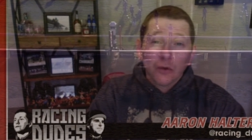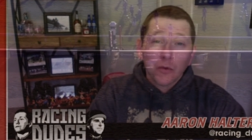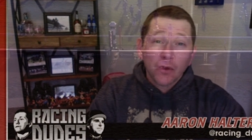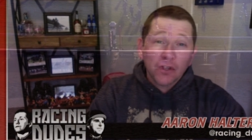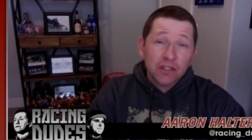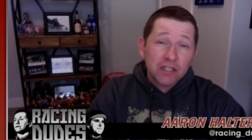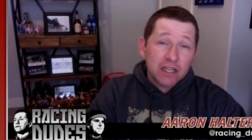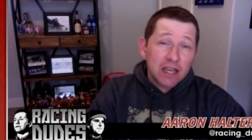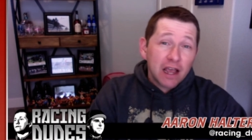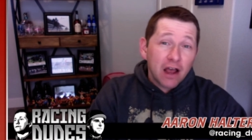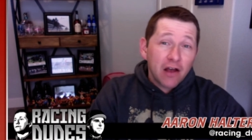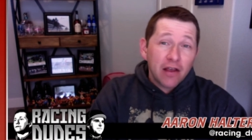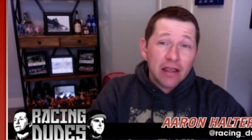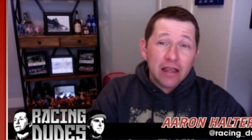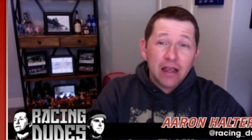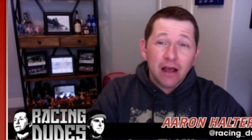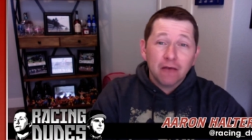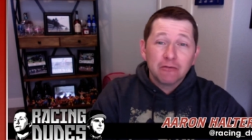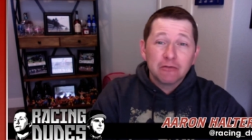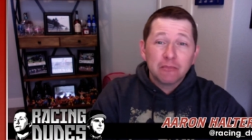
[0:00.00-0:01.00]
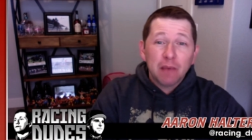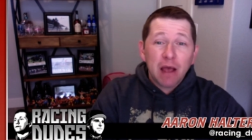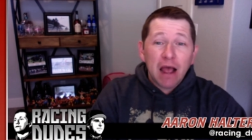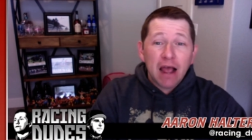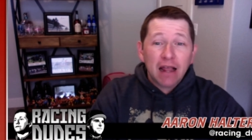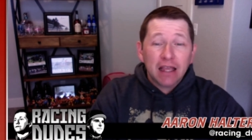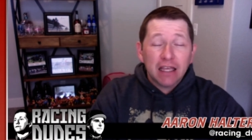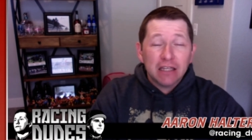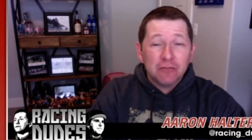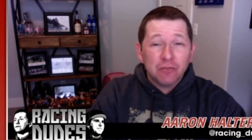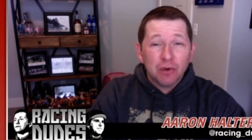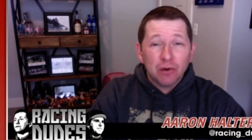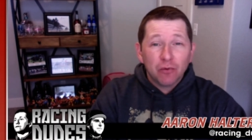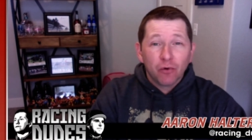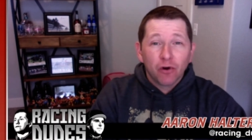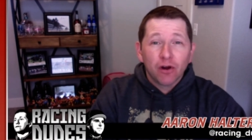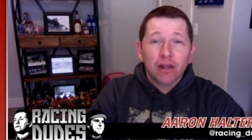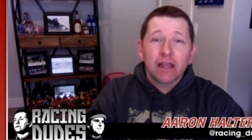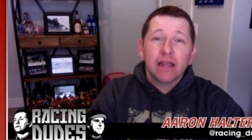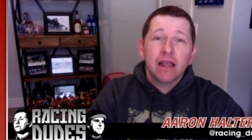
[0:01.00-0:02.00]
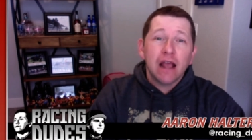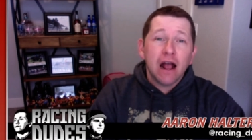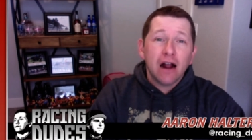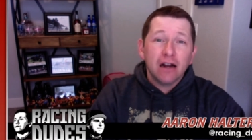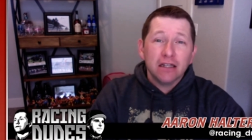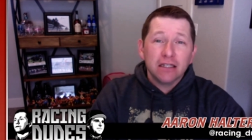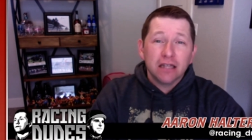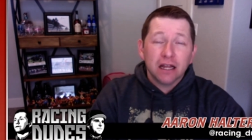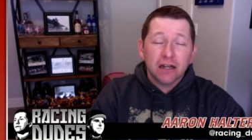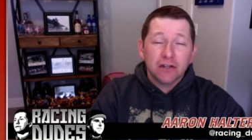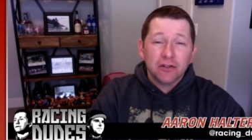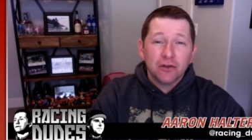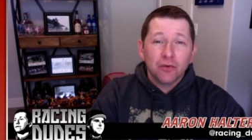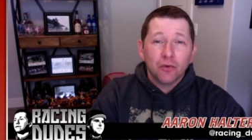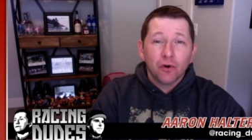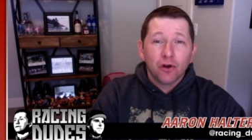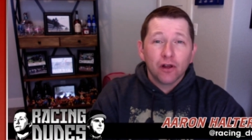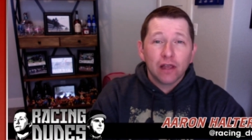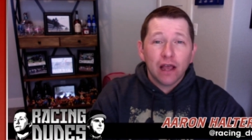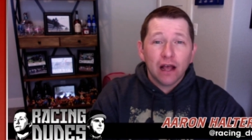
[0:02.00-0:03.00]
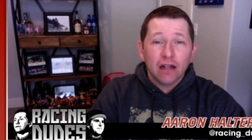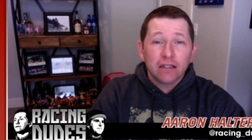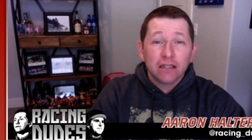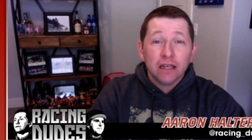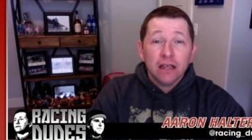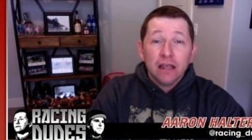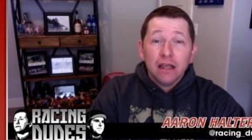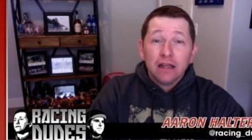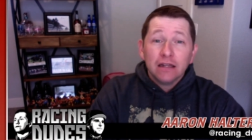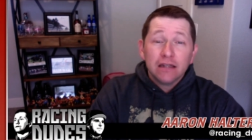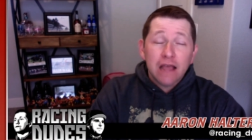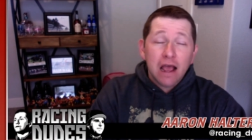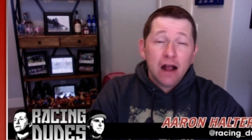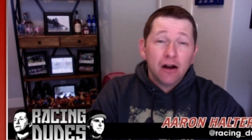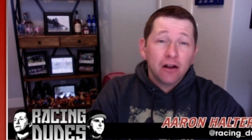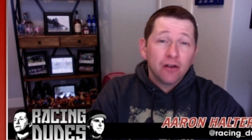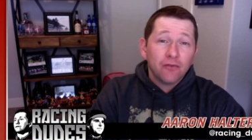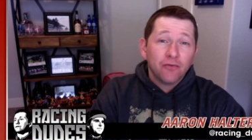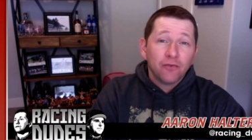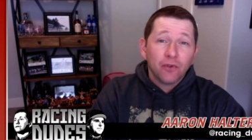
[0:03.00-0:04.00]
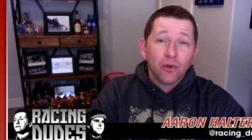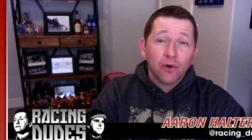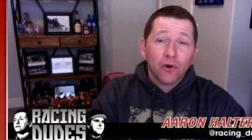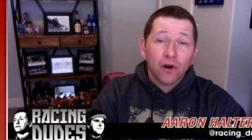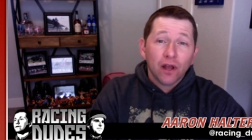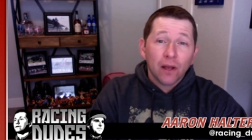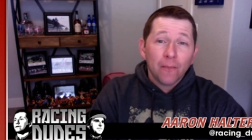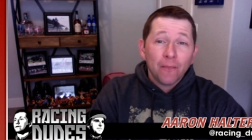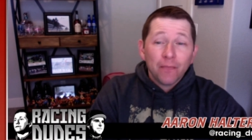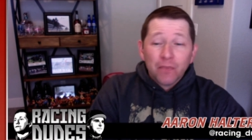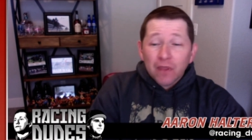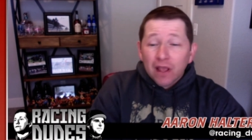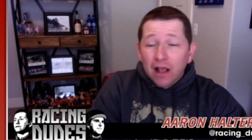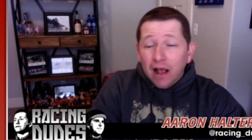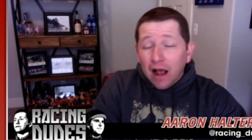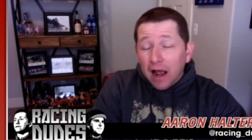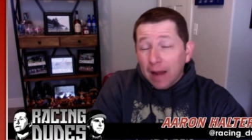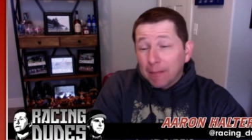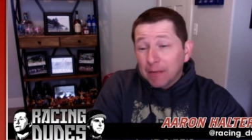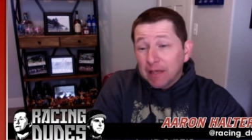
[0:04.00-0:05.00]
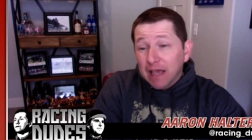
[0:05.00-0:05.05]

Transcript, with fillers: we'll see how he comes back. He's been working out. He's got two workouts down in Florida. I'm